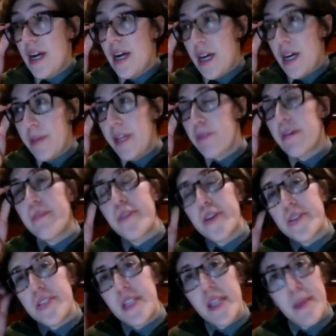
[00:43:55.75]
Um, he
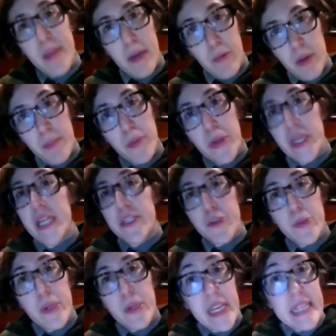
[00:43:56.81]
refers to them at one point
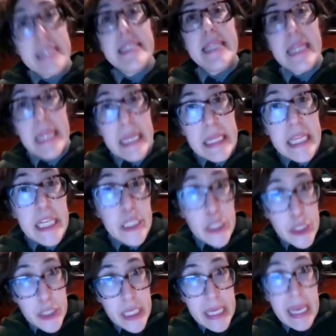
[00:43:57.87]
as quote exceedingly
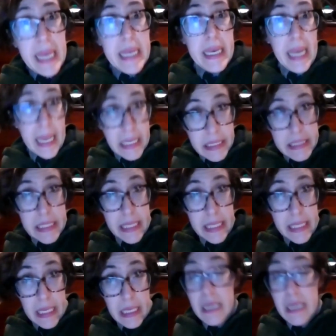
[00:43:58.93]
dirty and nasty.